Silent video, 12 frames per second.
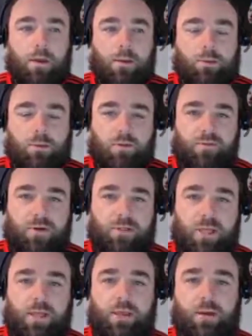So the first
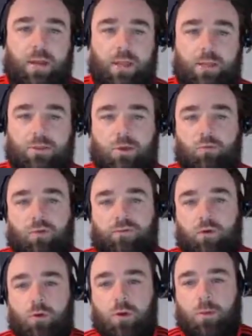thing here is
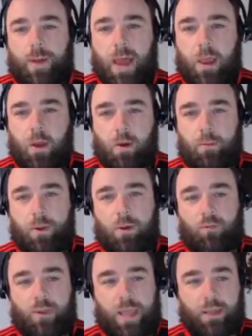review your backup
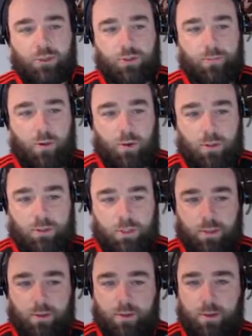retention
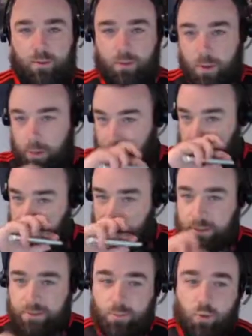policy. Now,
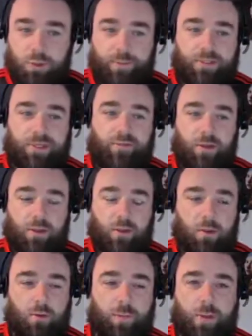this is more specific
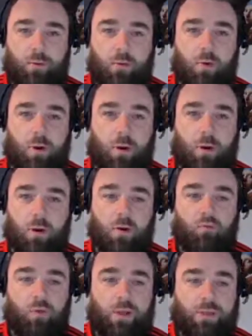to people who are
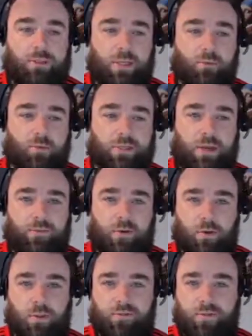running SQL Server
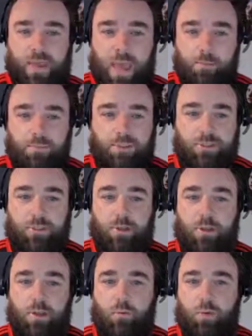on the VMs,
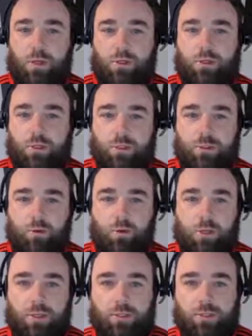which is known
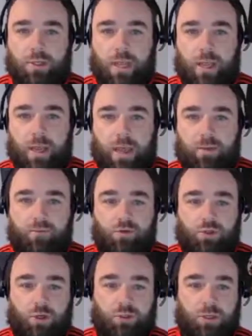as
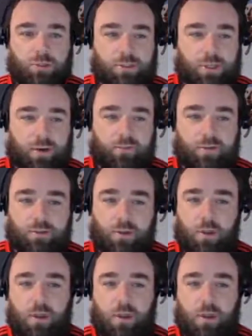infrastructure as a service.